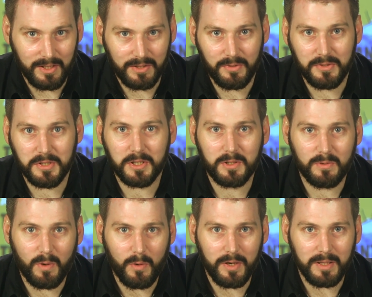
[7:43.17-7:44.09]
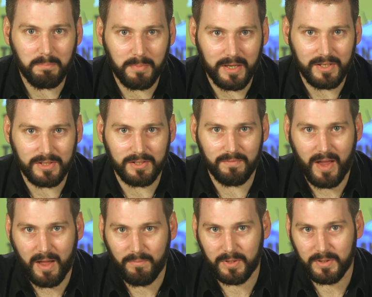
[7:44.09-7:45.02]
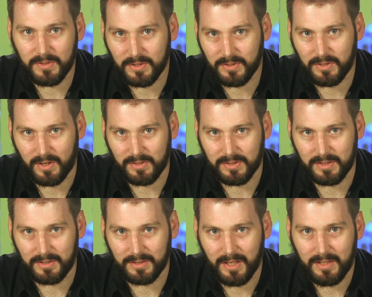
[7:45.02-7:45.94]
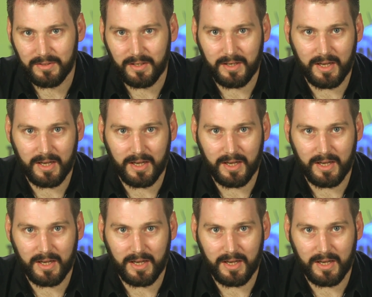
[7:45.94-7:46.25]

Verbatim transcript: there is a growing base of evidence suggesting that,